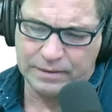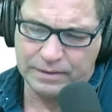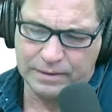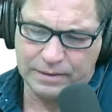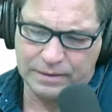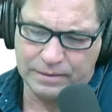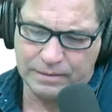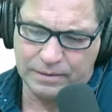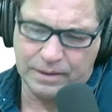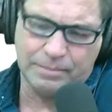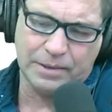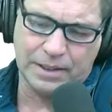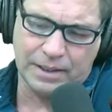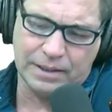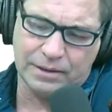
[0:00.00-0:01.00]
Uh, I
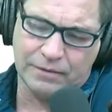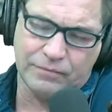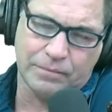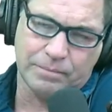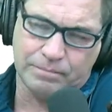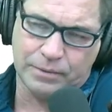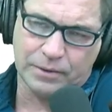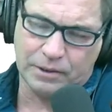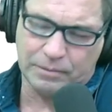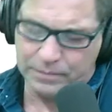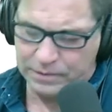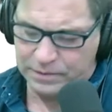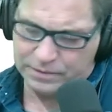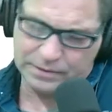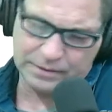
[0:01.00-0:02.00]
mean, I love
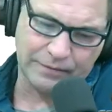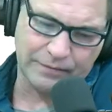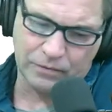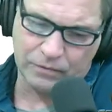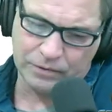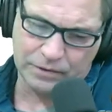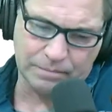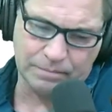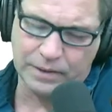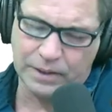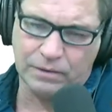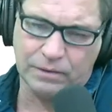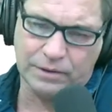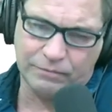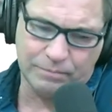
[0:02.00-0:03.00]
apartments. I've owned them. I
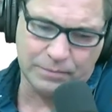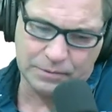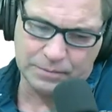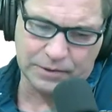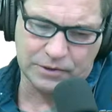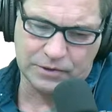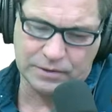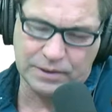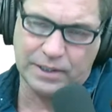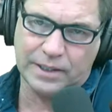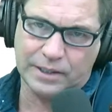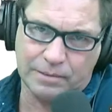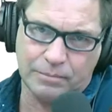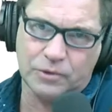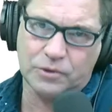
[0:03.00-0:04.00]
don't love them as much as I
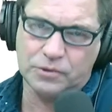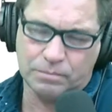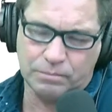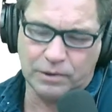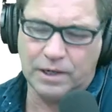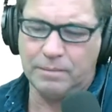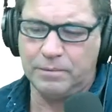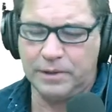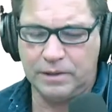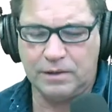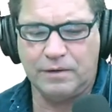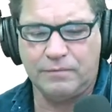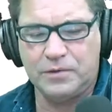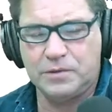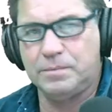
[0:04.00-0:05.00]
like commercial property and
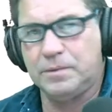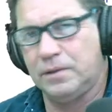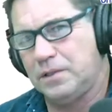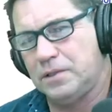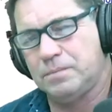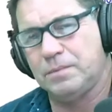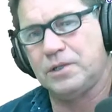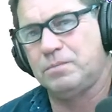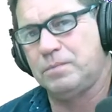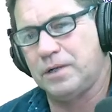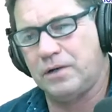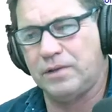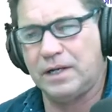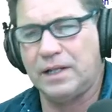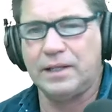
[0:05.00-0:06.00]
office buildings much
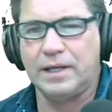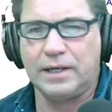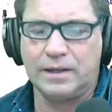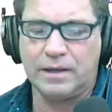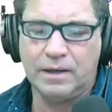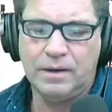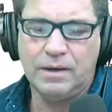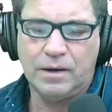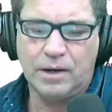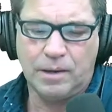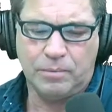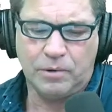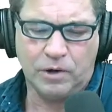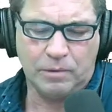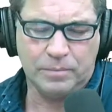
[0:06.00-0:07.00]
better than I like
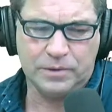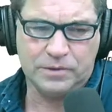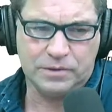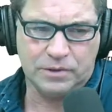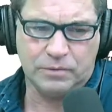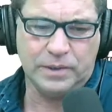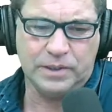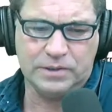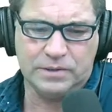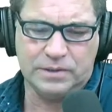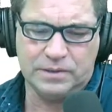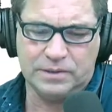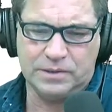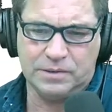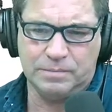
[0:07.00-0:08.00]
apartments. And the reason
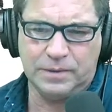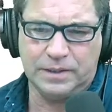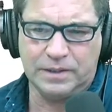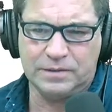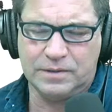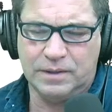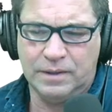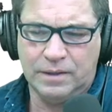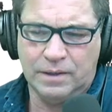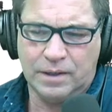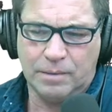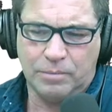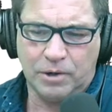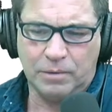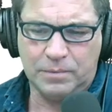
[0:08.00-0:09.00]
is is because
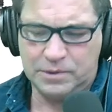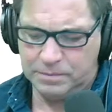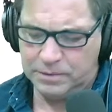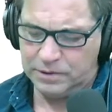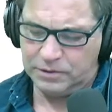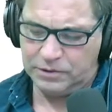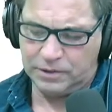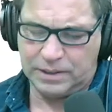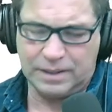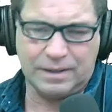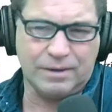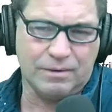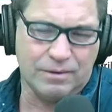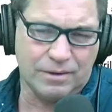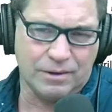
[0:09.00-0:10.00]
apartments building, you got
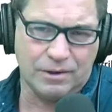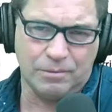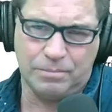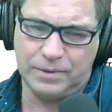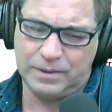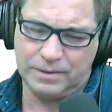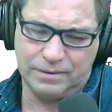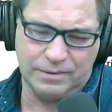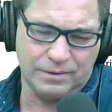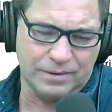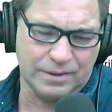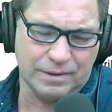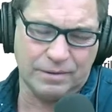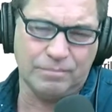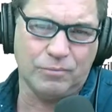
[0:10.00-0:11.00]
carpet, you
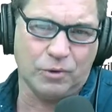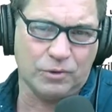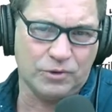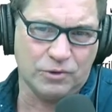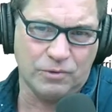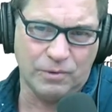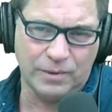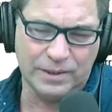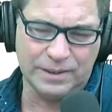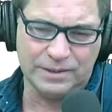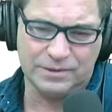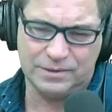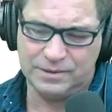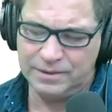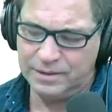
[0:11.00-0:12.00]
got more
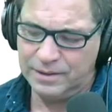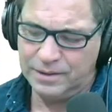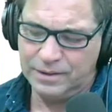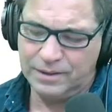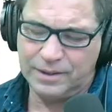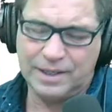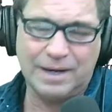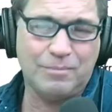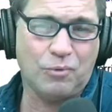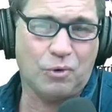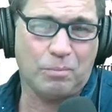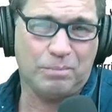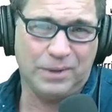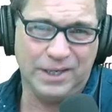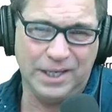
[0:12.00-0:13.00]
toilets, you got
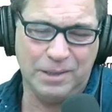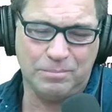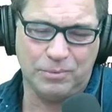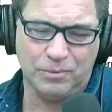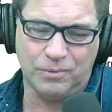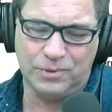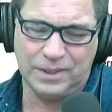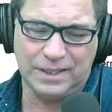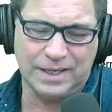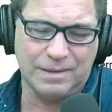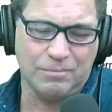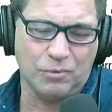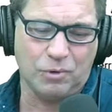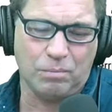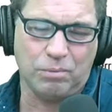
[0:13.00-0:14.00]
more people, you got
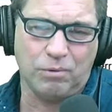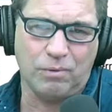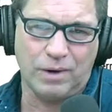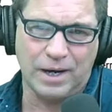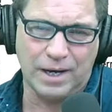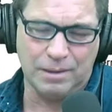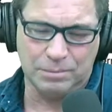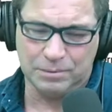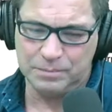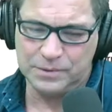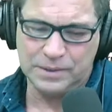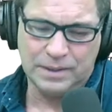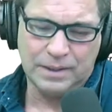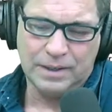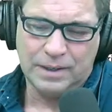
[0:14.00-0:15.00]
more problems.
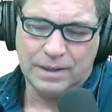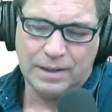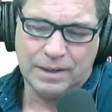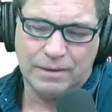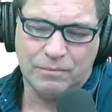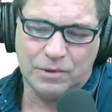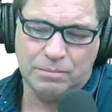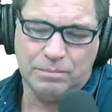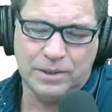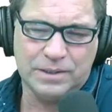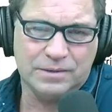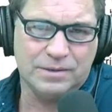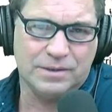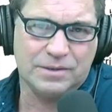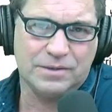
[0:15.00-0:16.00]
Uh, with
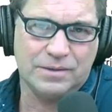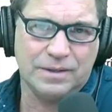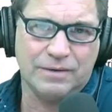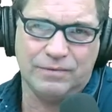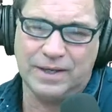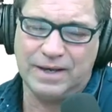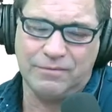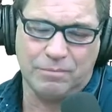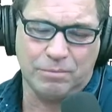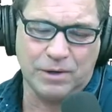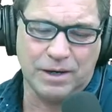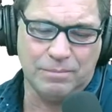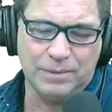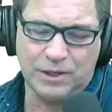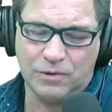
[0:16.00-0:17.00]
business, if they have a
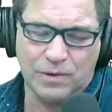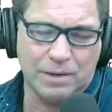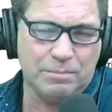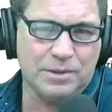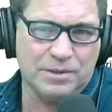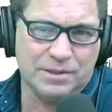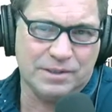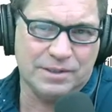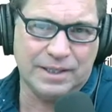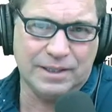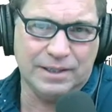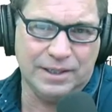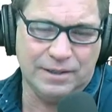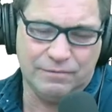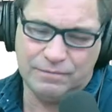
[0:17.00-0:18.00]
problem, they go out of business, they
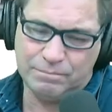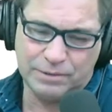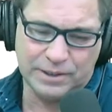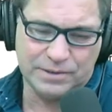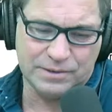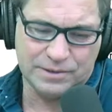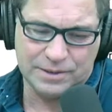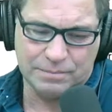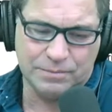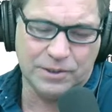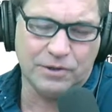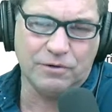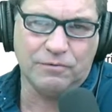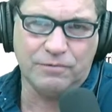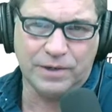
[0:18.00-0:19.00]
leave. Place is
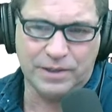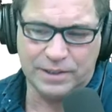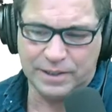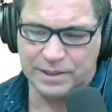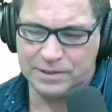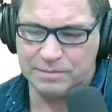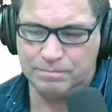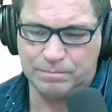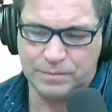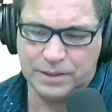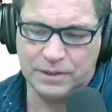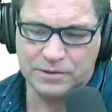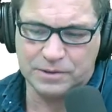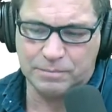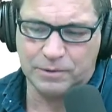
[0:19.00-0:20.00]
empty, go find the next
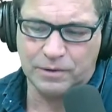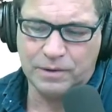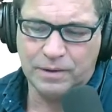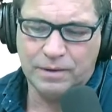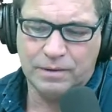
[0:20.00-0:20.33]
customer.